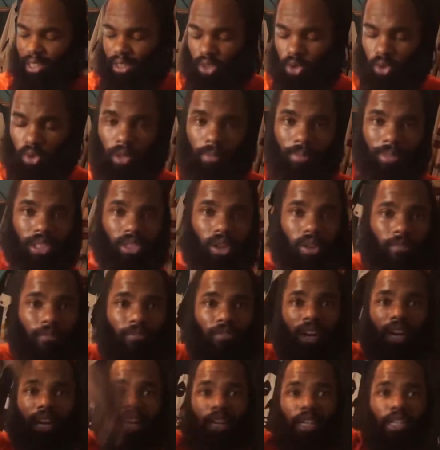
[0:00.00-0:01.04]
this arm is on
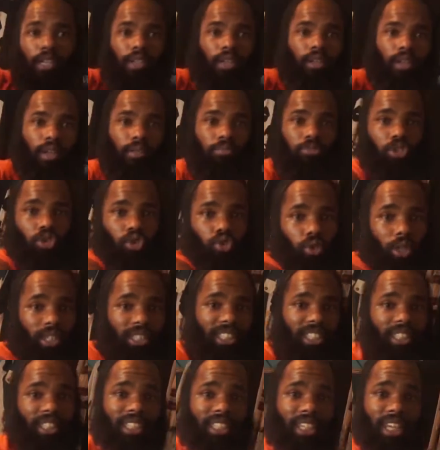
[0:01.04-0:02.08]
fire. I'm
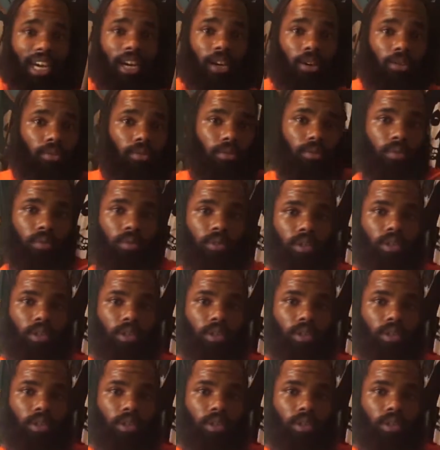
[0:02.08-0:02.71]
stretching it out.